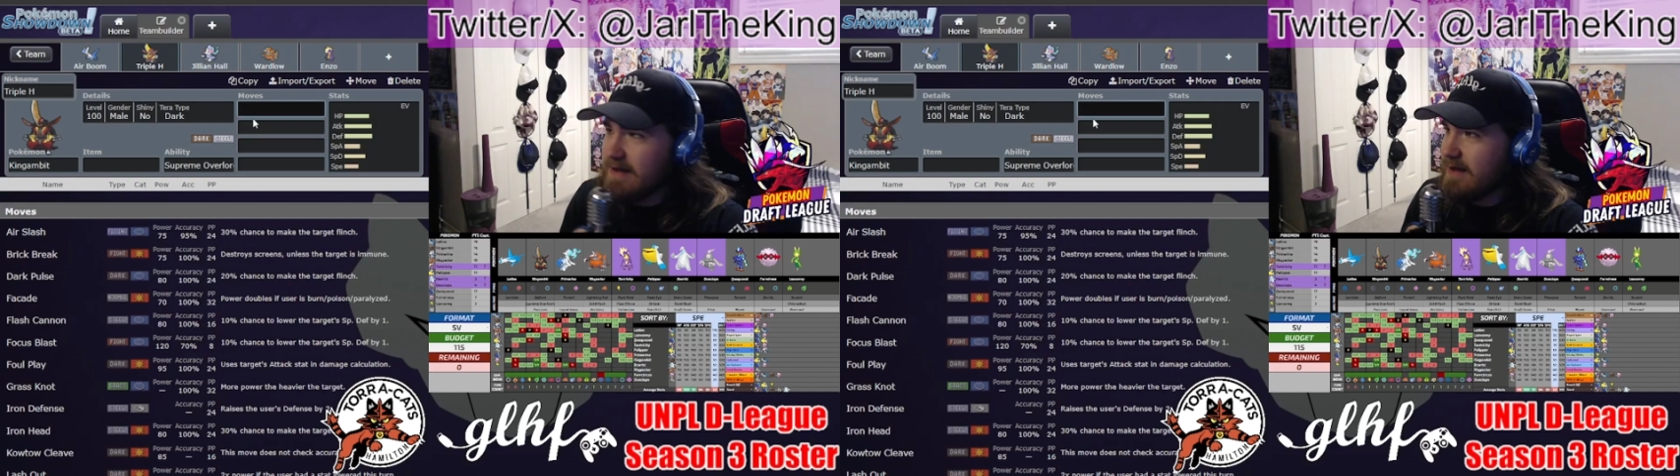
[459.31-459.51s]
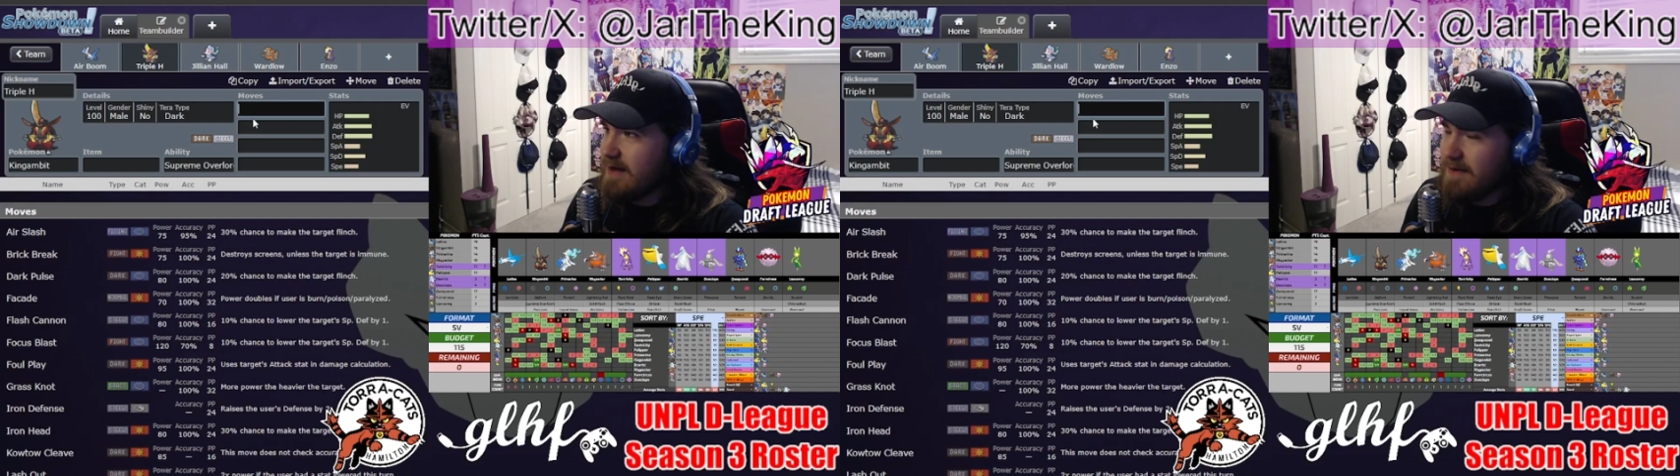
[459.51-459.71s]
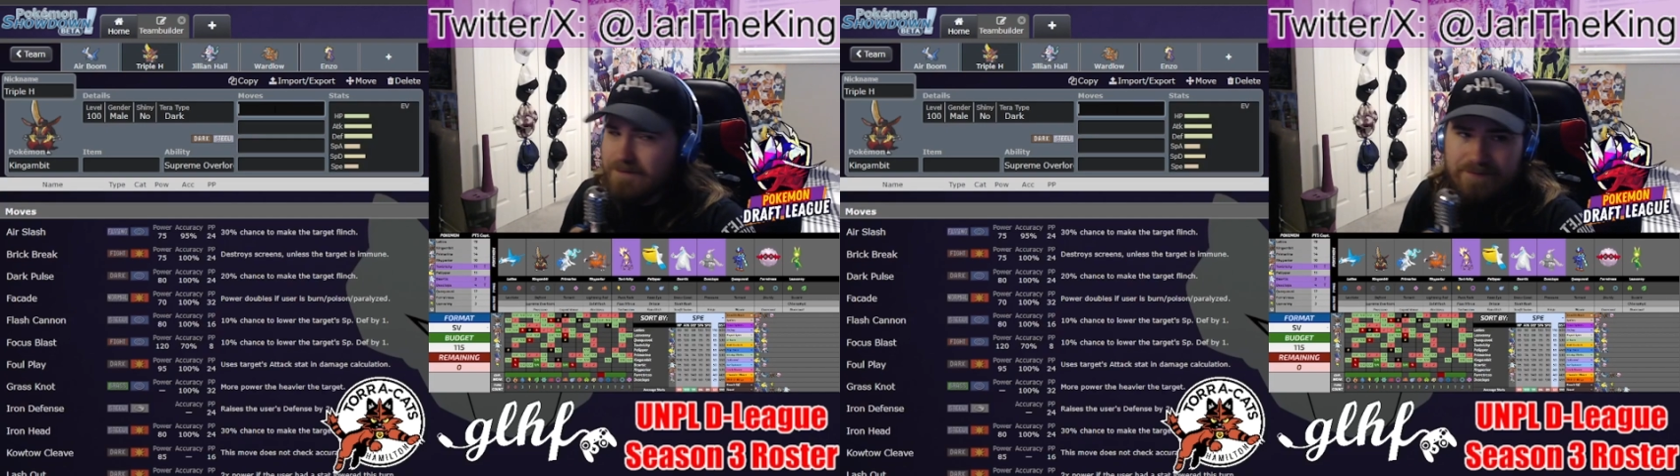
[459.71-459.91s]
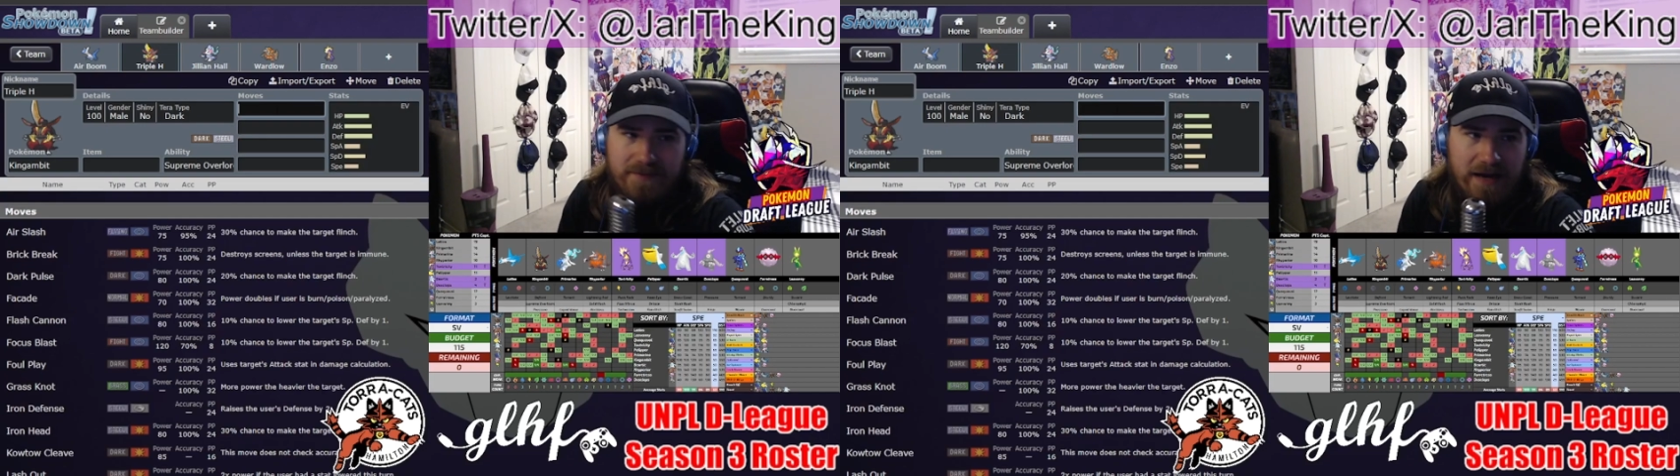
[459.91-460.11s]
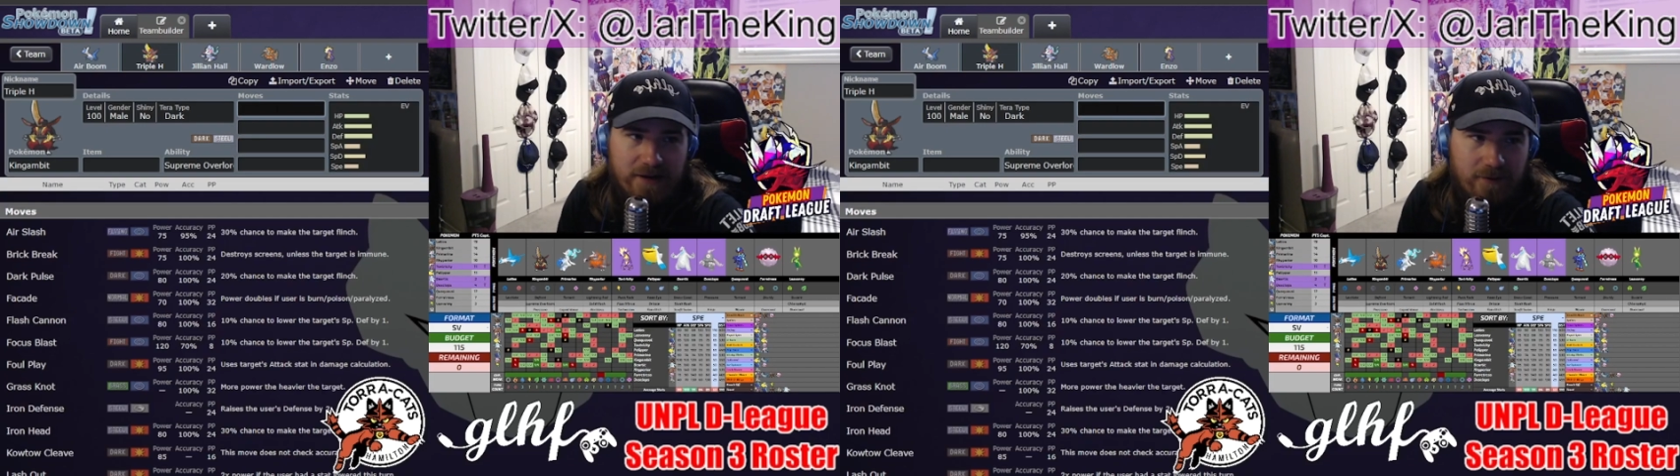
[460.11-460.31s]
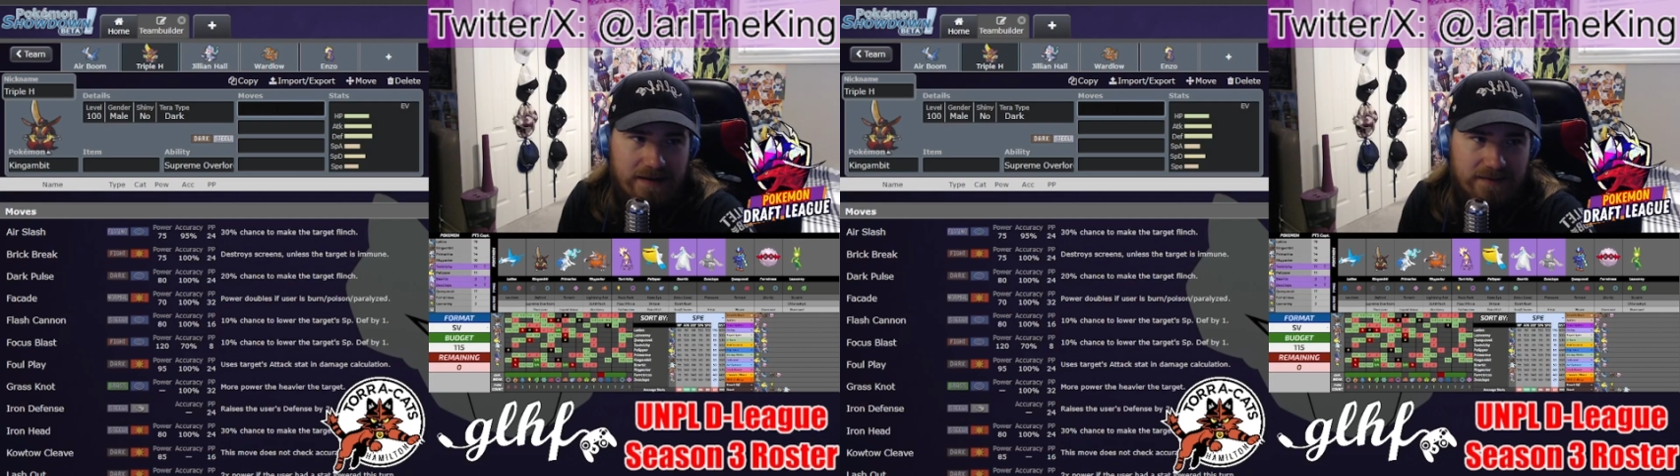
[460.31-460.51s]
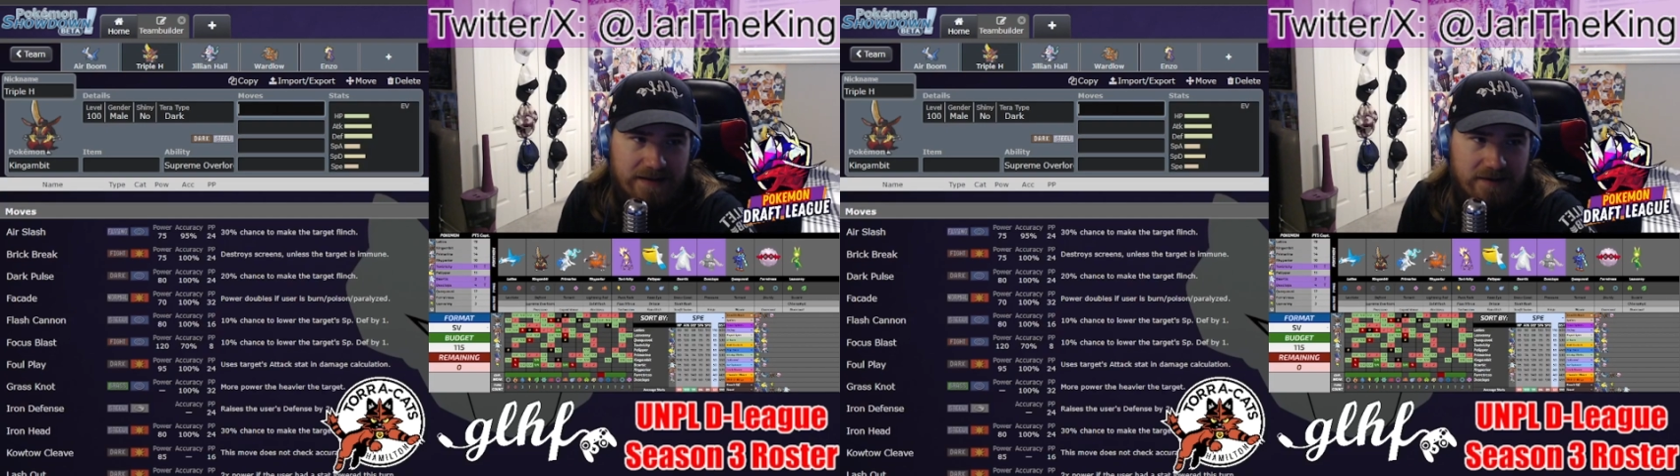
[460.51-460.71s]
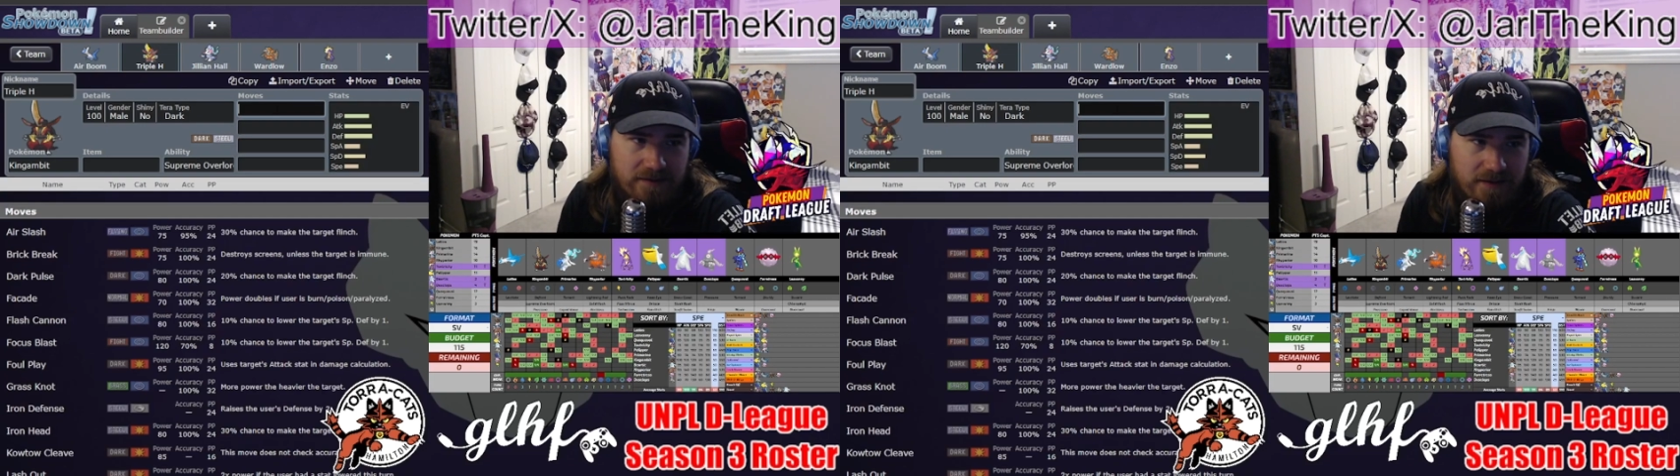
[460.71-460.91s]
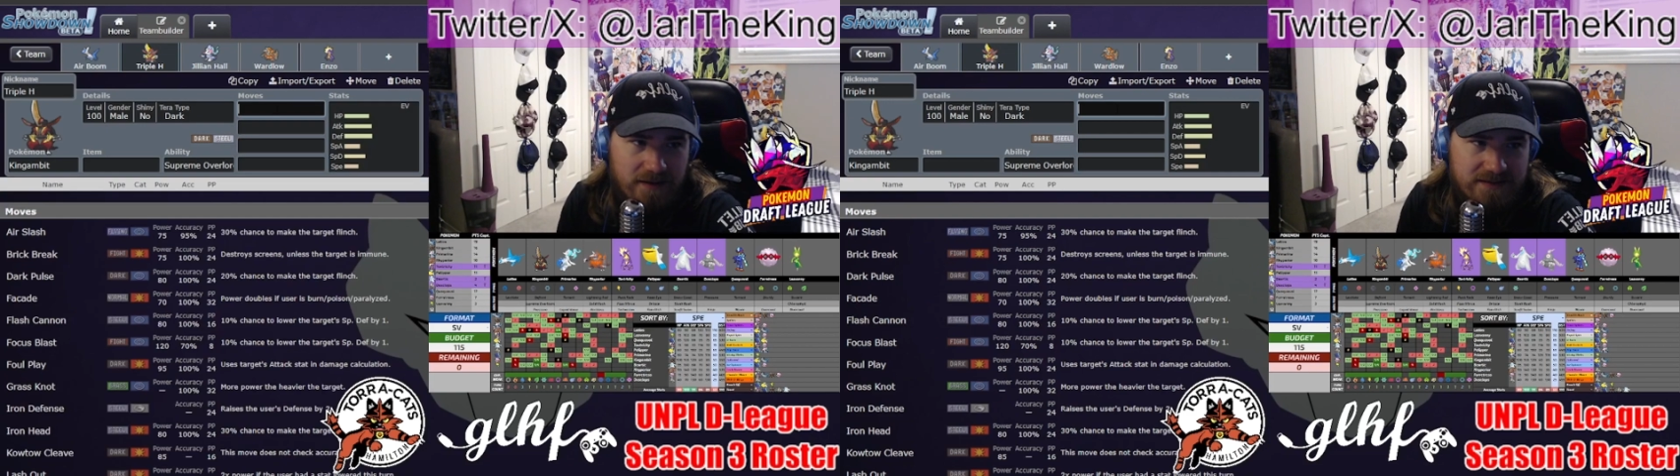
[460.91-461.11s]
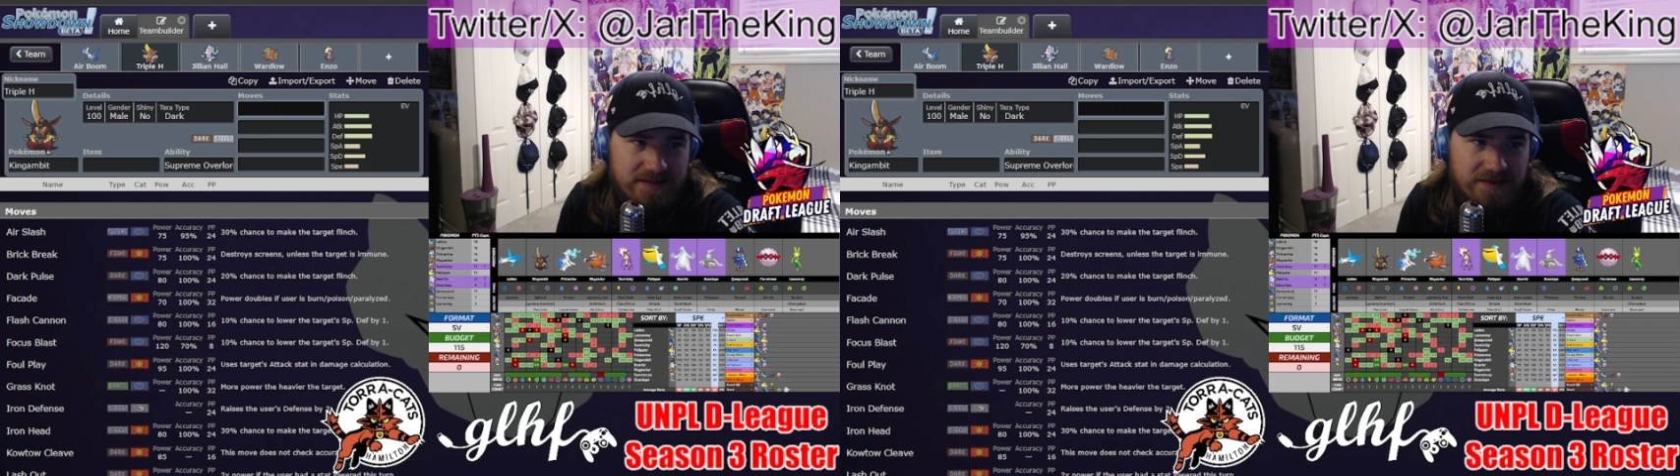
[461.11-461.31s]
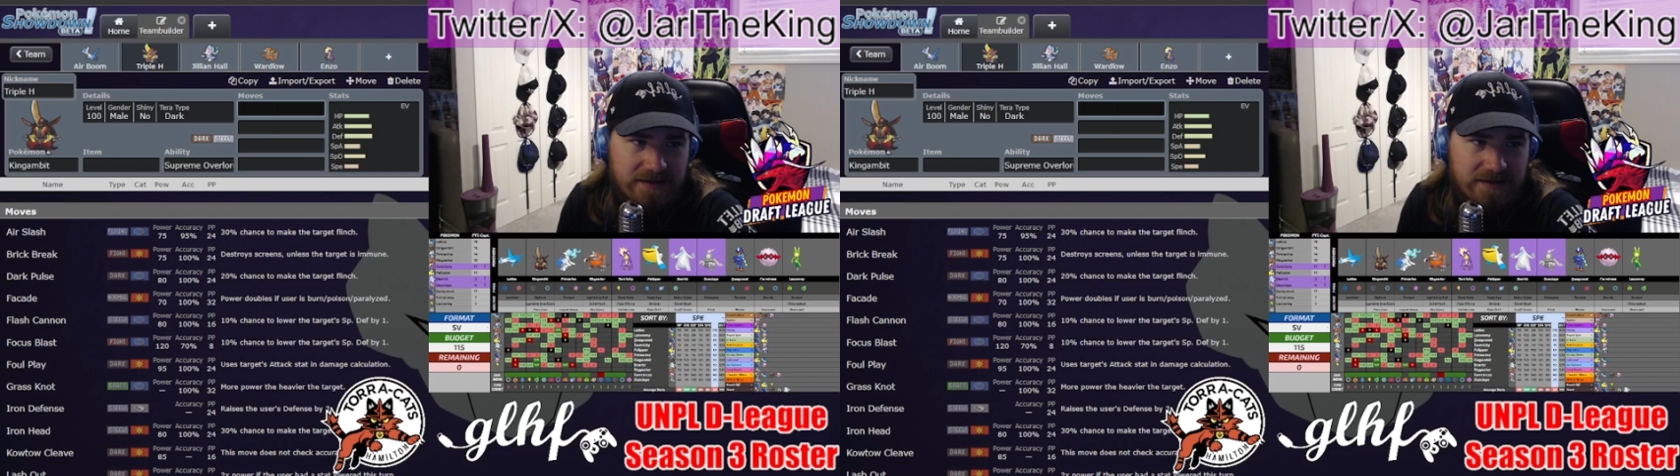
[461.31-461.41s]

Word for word: um, I quite like it a lot,